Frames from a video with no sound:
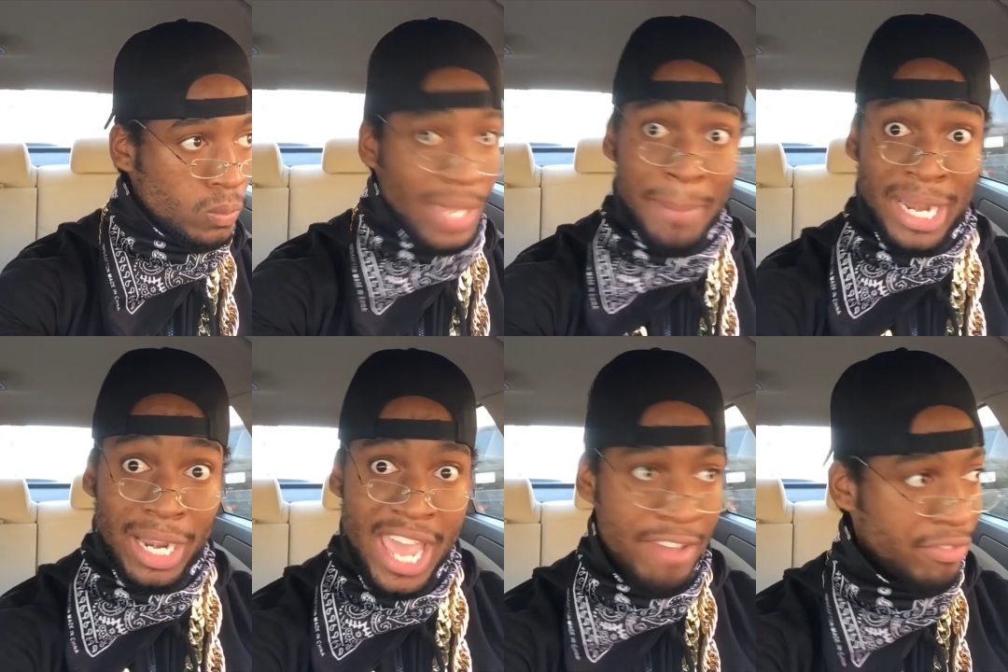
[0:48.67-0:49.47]
I made a
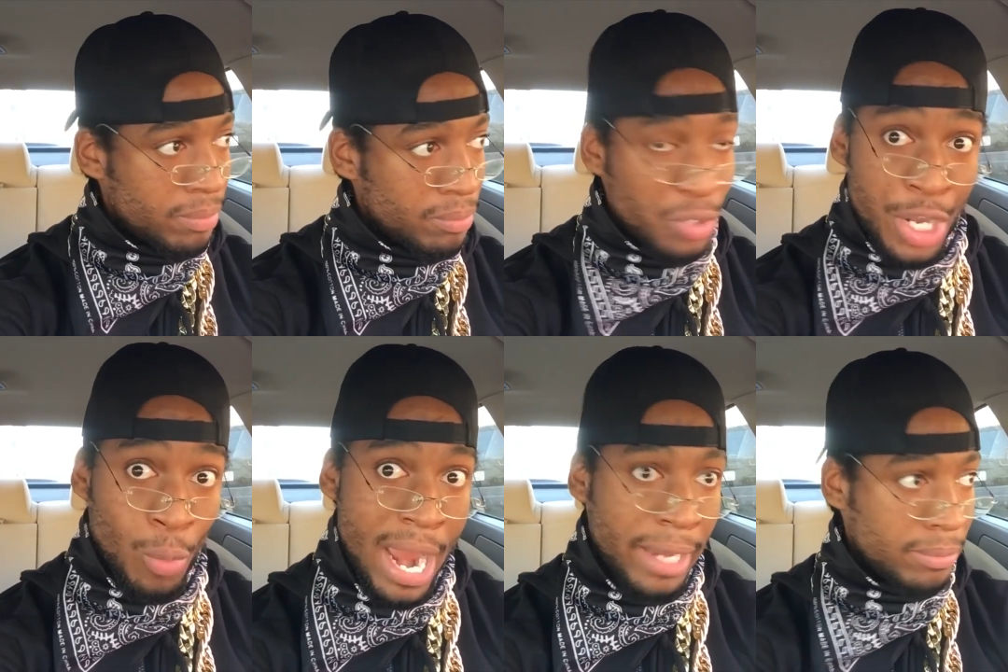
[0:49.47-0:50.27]
left, then a
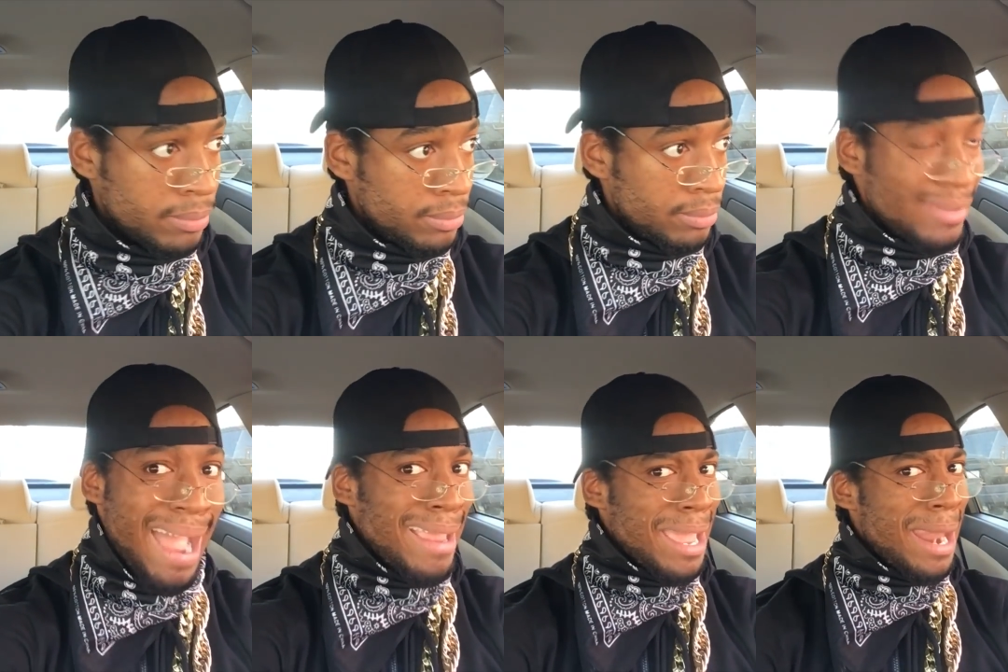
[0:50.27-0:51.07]
right. I
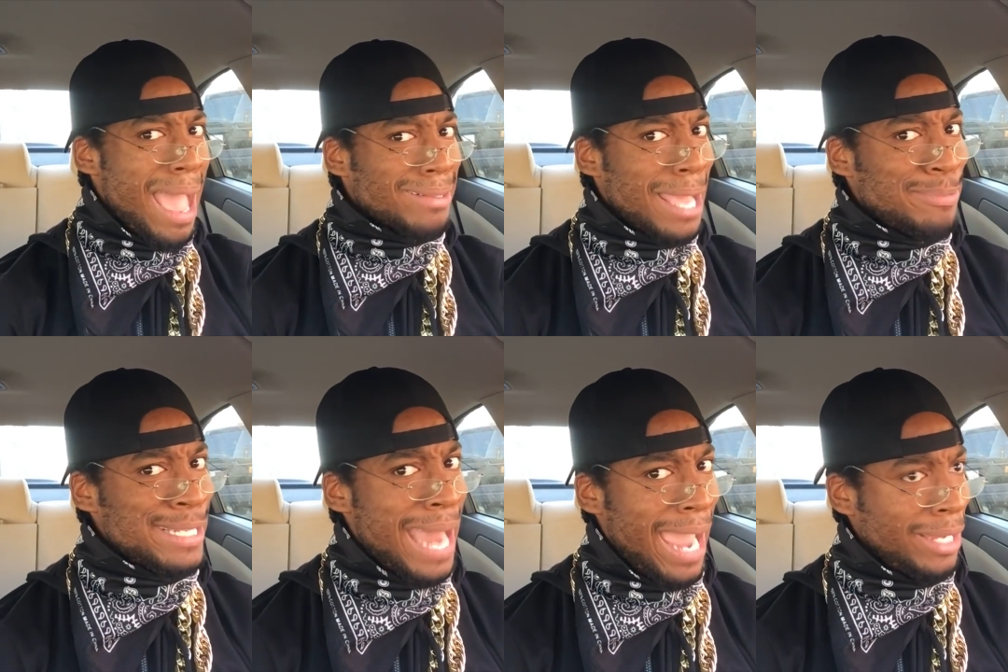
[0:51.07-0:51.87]
ain't getting locked up
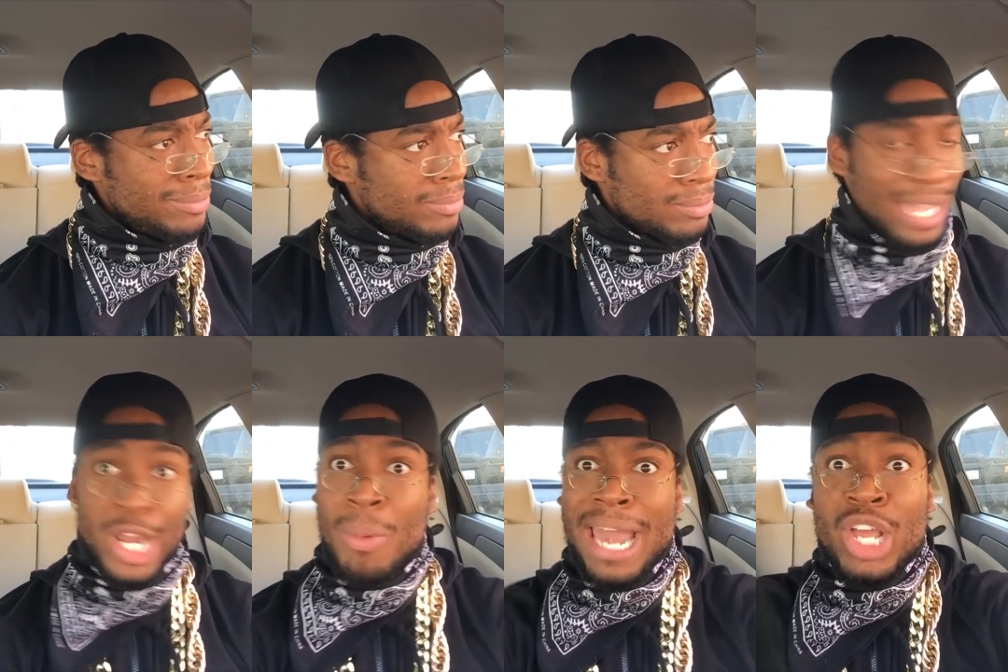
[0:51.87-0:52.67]
tonight. Ain't
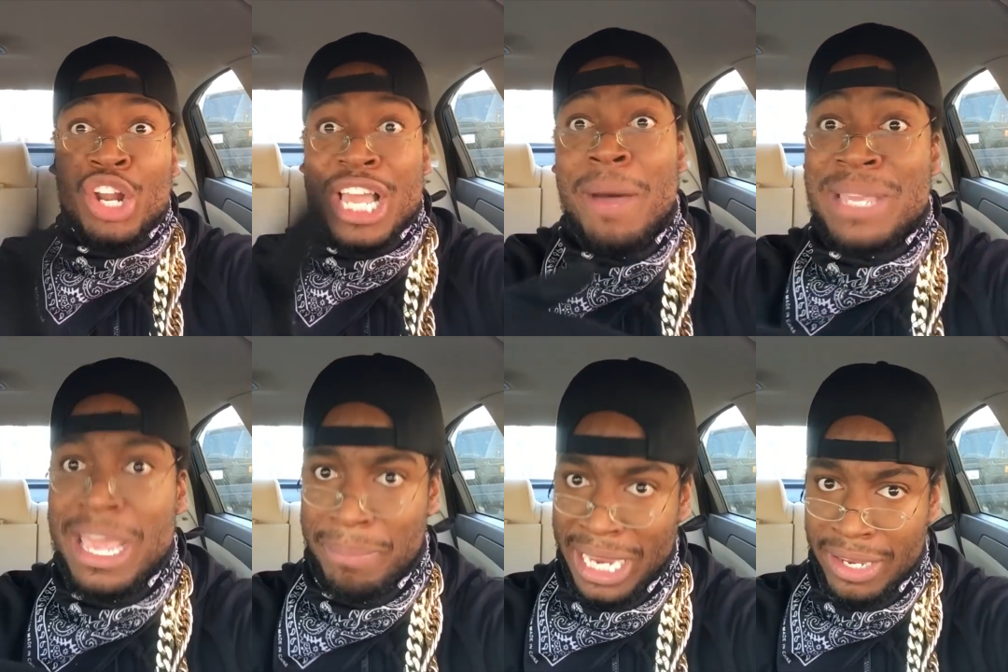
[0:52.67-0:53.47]
nobody gonna come
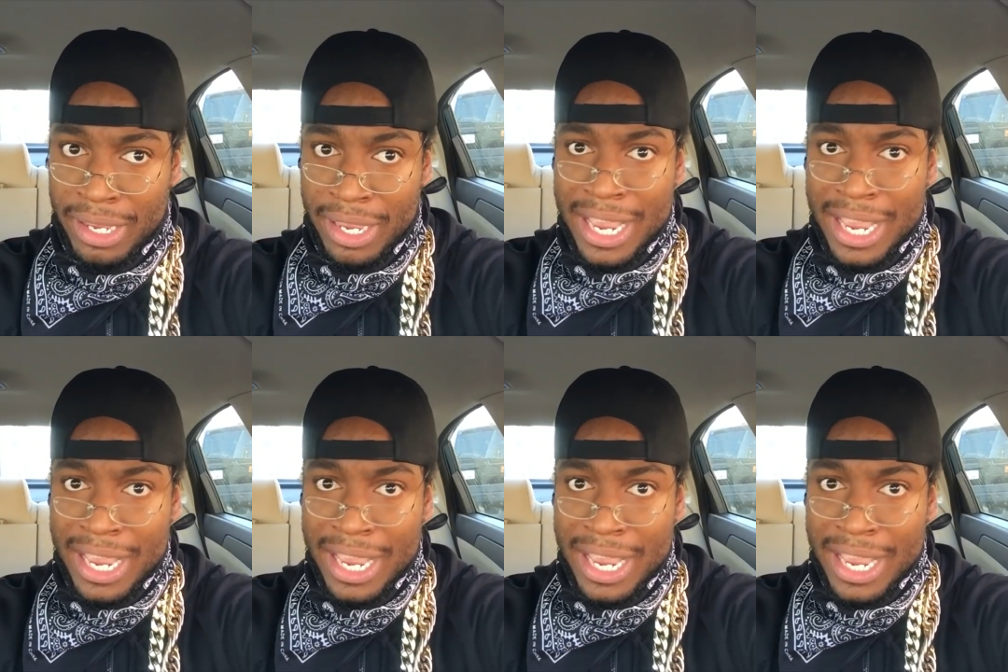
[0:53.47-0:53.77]
get me.